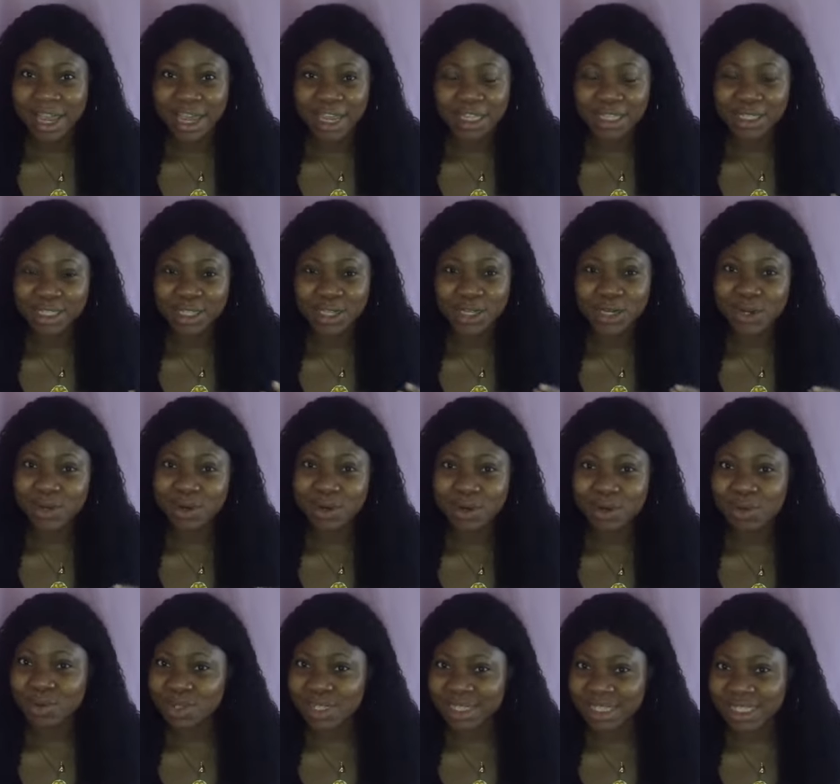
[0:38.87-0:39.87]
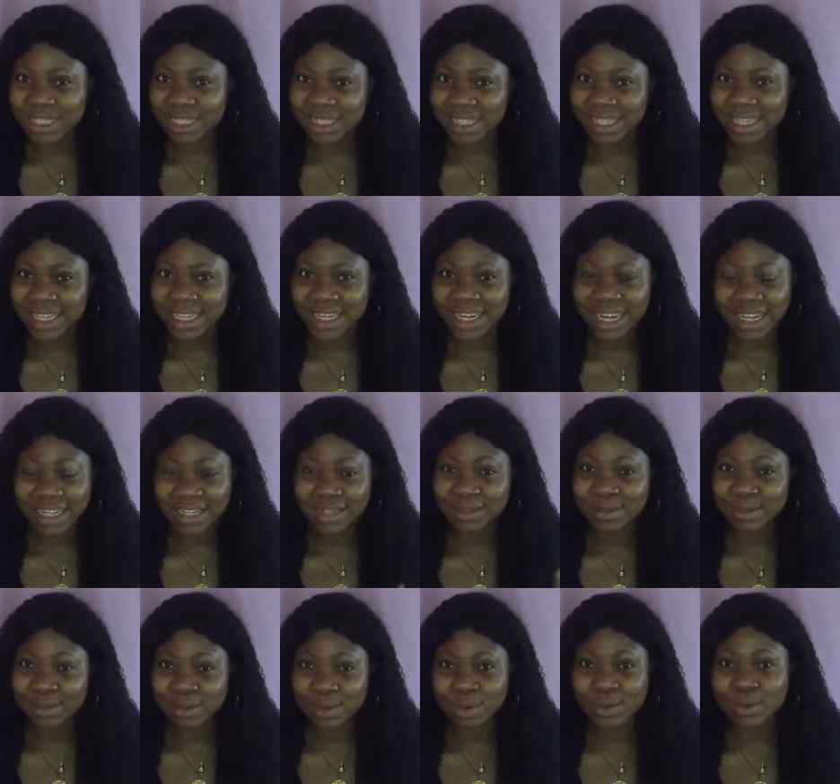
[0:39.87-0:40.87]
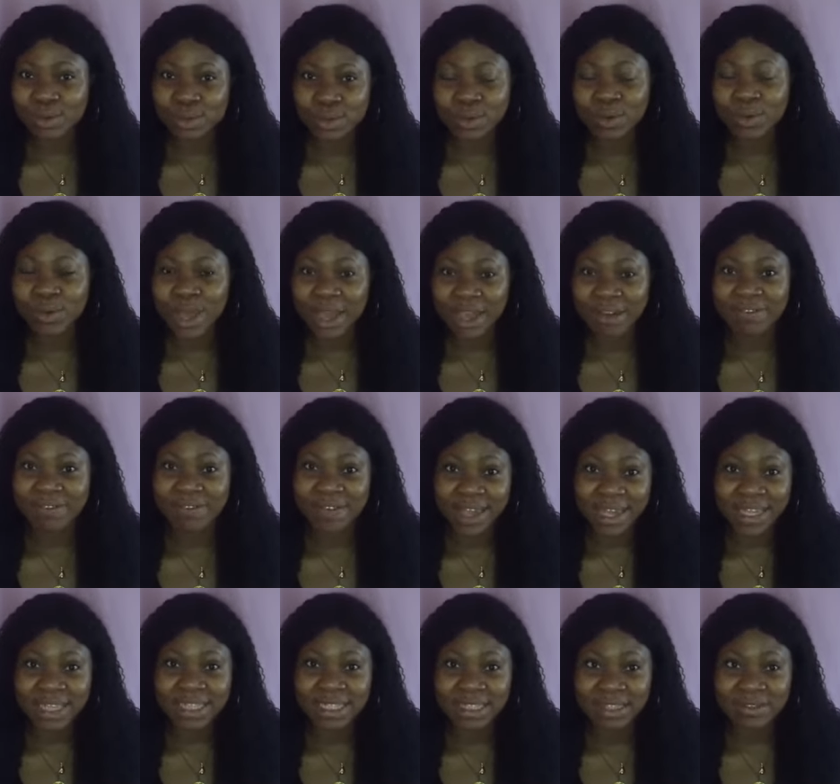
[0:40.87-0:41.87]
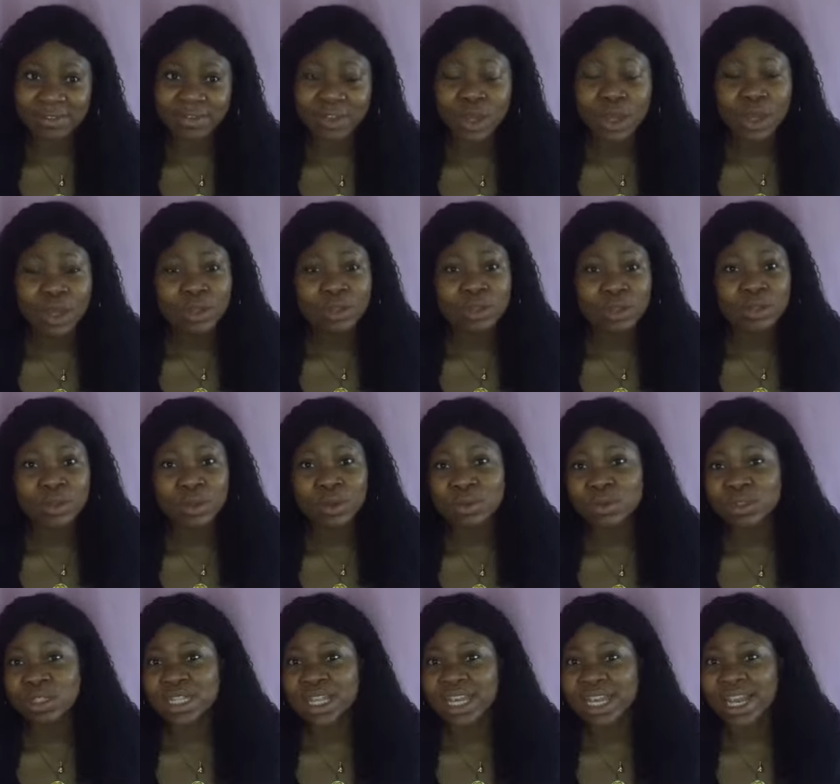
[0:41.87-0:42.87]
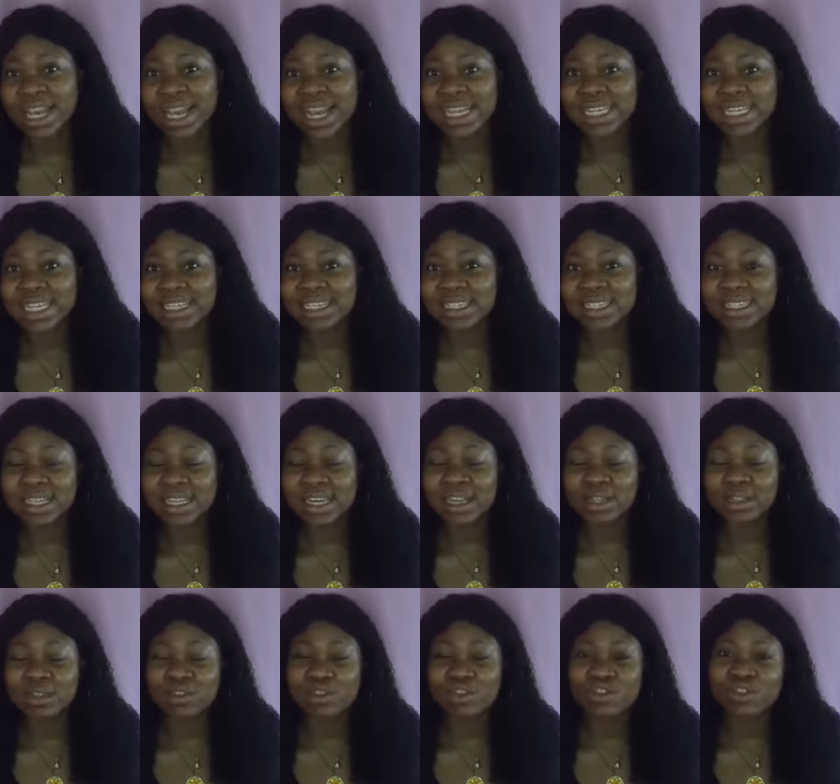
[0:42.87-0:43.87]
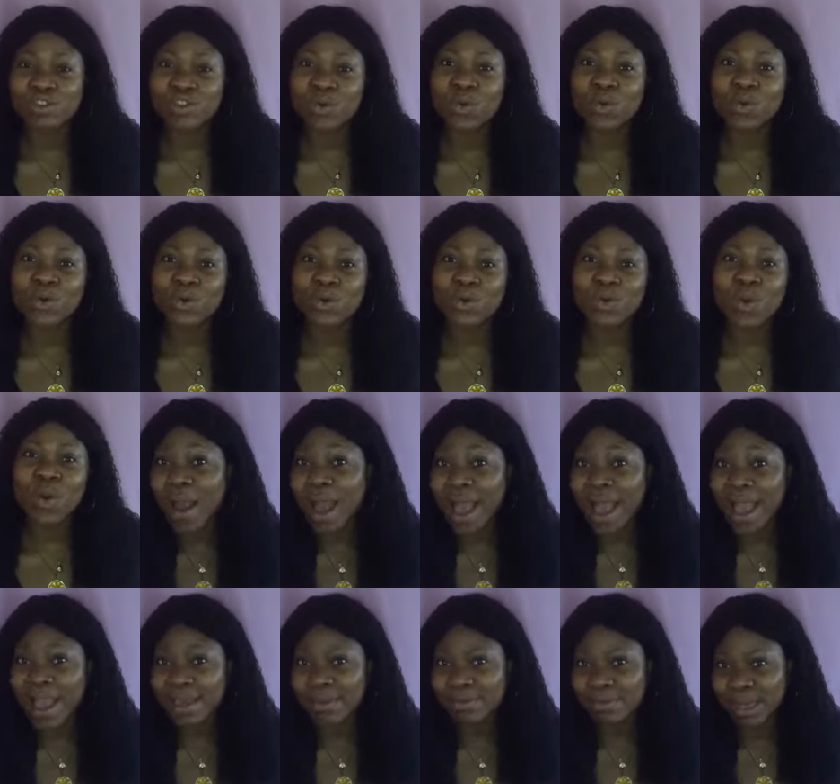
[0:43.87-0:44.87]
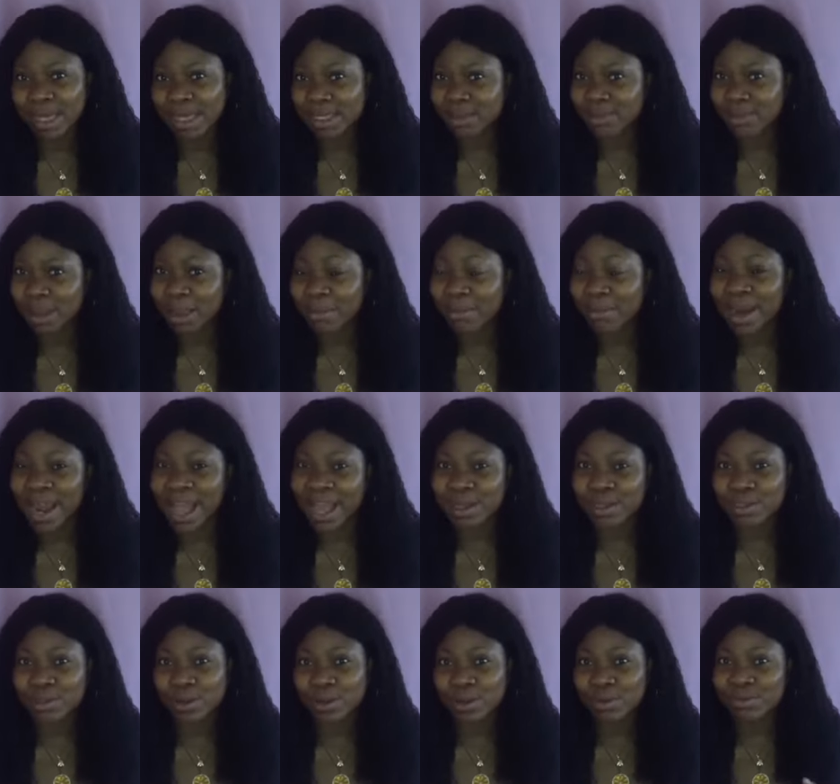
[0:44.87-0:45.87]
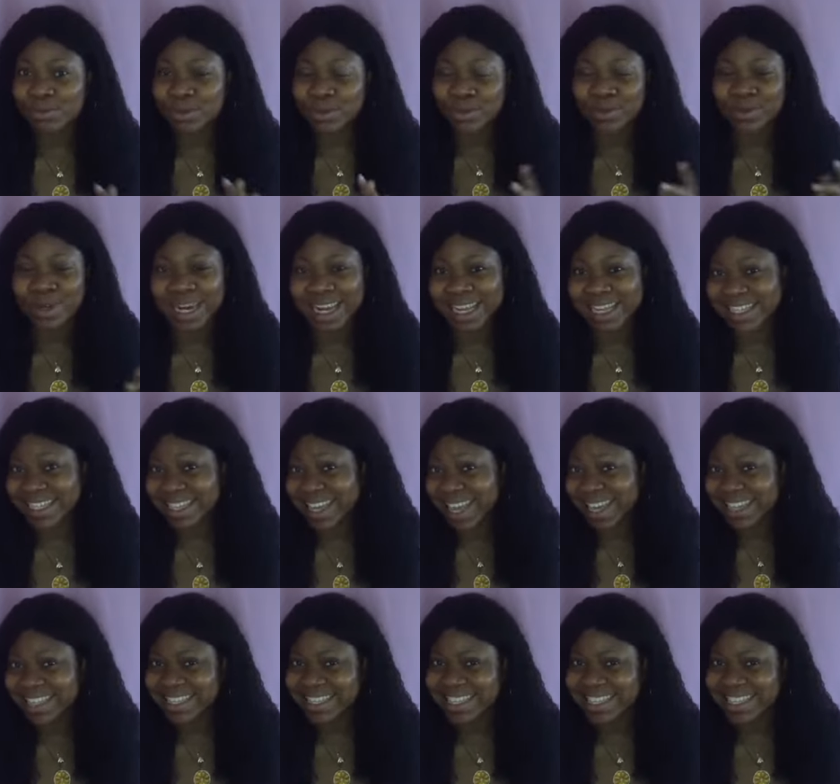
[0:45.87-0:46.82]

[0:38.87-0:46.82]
it close the skin and it's so so effective so today guys i decided to show you how i mix my black soap so let's get